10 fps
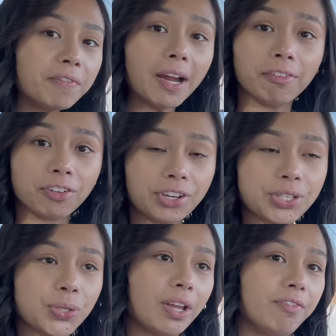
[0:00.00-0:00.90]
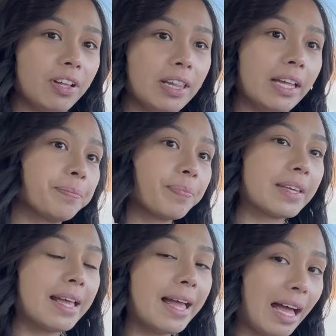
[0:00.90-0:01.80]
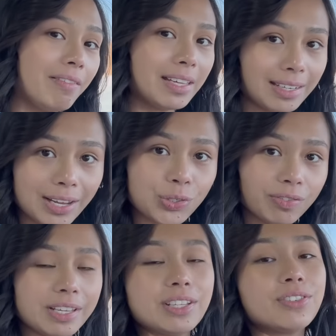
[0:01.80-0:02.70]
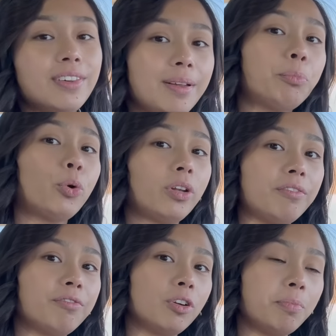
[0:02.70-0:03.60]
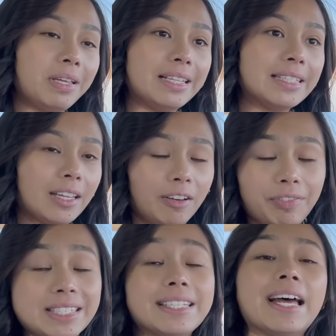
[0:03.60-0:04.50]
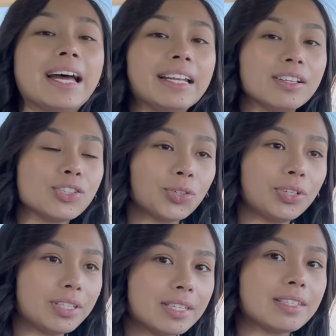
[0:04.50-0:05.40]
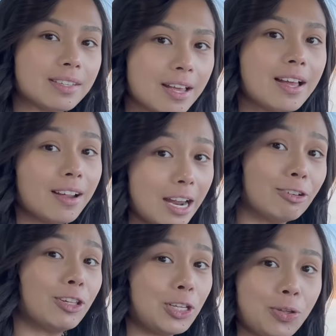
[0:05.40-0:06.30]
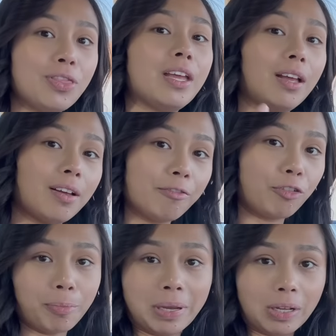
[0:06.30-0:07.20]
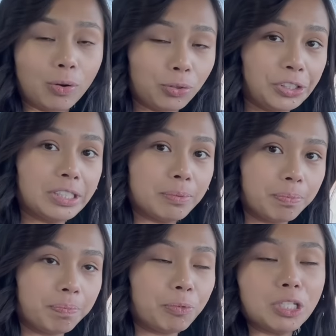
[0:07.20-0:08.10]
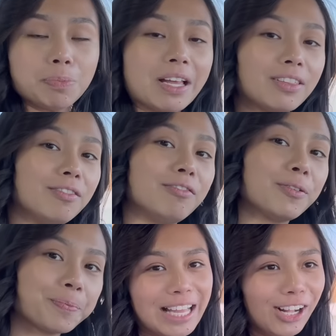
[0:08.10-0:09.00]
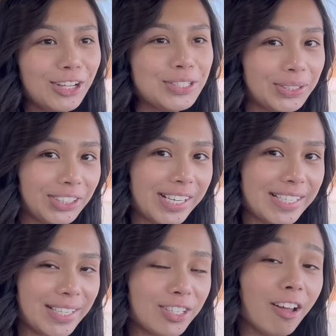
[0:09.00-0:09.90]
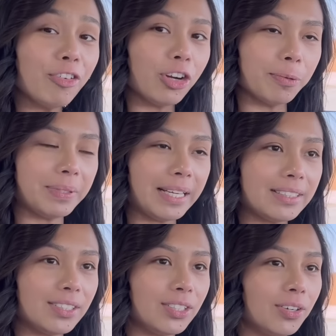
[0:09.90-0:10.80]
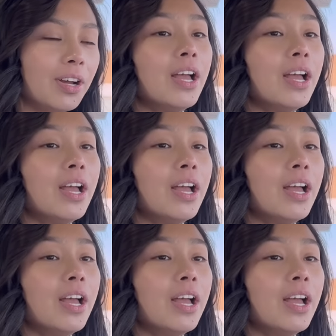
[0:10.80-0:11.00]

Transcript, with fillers: 5'3", so I feel like having an SUV is really important for me instead of a sedan. So this is a really good thing for my owner's perspective also there is a software update you know